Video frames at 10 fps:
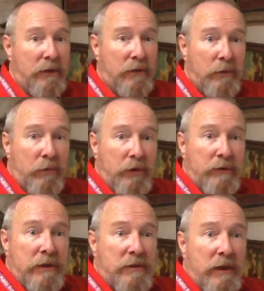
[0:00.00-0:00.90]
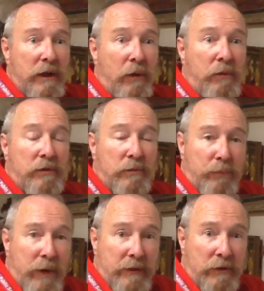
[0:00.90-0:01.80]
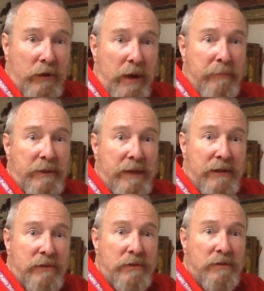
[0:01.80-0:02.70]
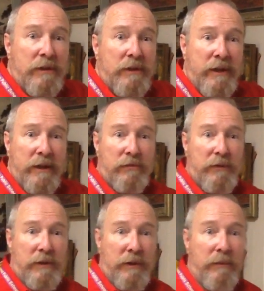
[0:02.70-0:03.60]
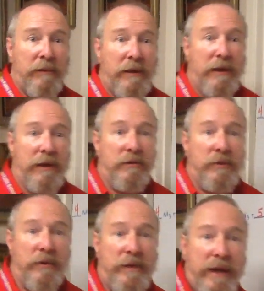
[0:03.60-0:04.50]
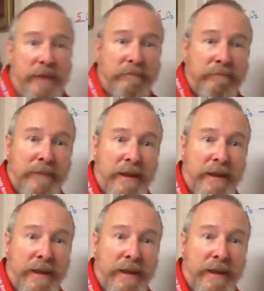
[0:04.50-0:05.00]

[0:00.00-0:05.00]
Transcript: a little more detail with some practical applications in the next video. Until then,